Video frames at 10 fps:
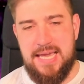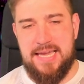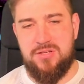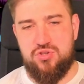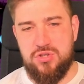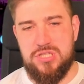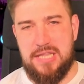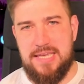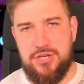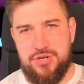It does
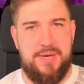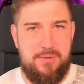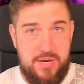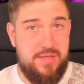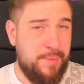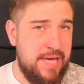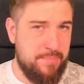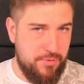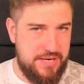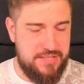let you do it with
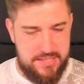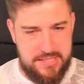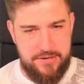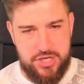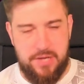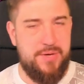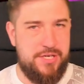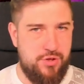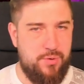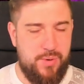Plague Marines, essentially,
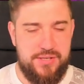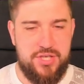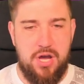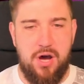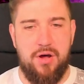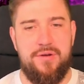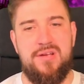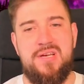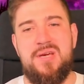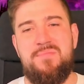which otherwise can't,
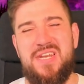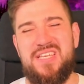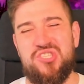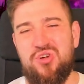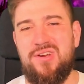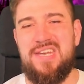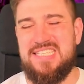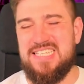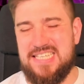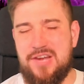but it's not
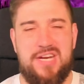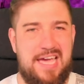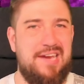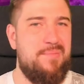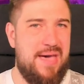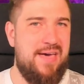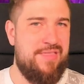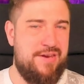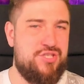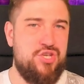necessarily any better
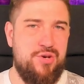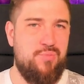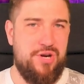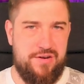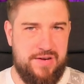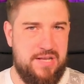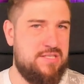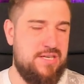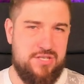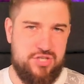than a turn 1
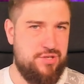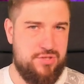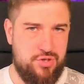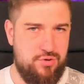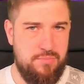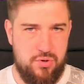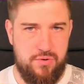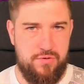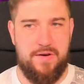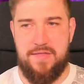advance and a turn 2
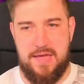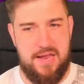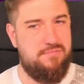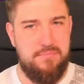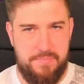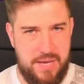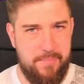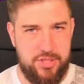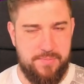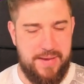move and then be
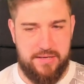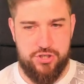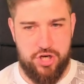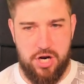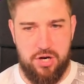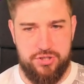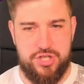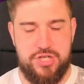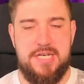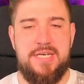able to make a
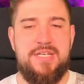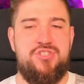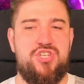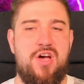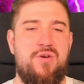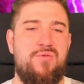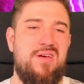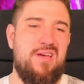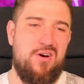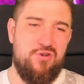charge. So
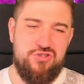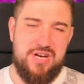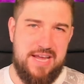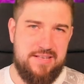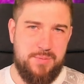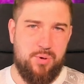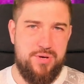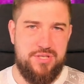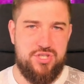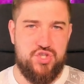180
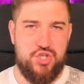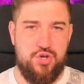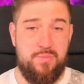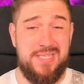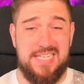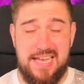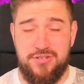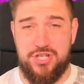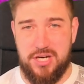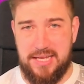points to
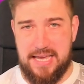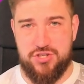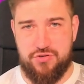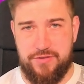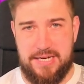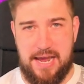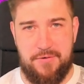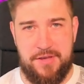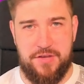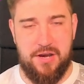potentially get screened
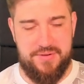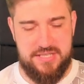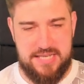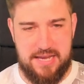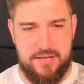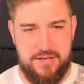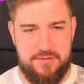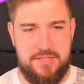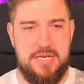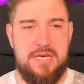out if you go in
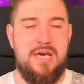second.